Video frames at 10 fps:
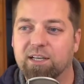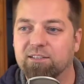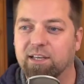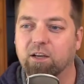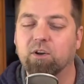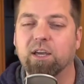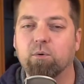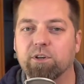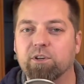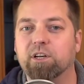It's like, okay,
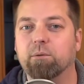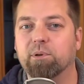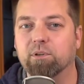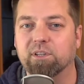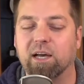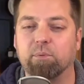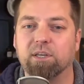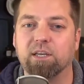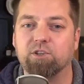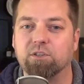when you're going to build an
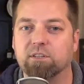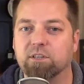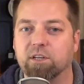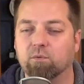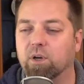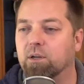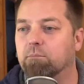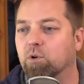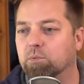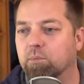application that's going to run
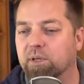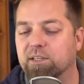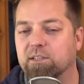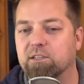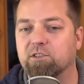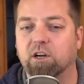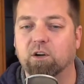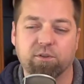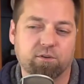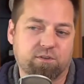multiple places, start
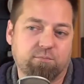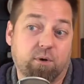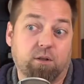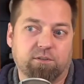with your smallest